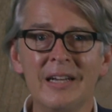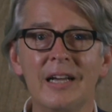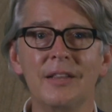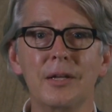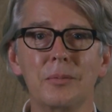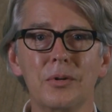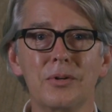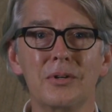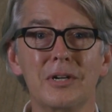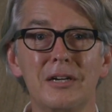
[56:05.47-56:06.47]
And then
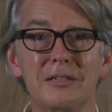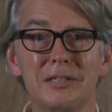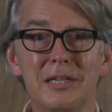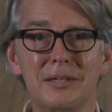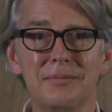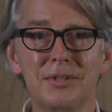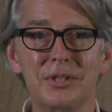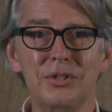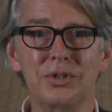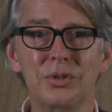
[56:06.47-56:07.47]
we'll take a
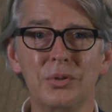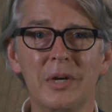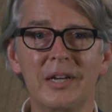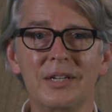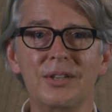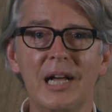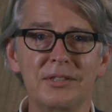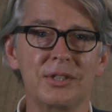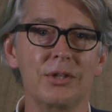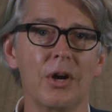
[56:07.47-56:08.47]
visit to a
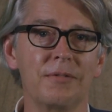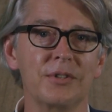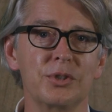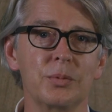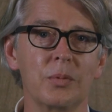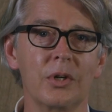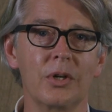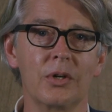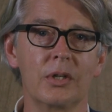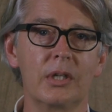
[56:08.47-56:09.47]
classing office
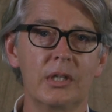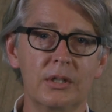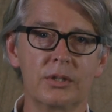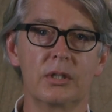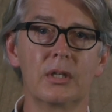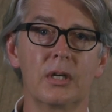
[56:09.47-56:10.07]
where each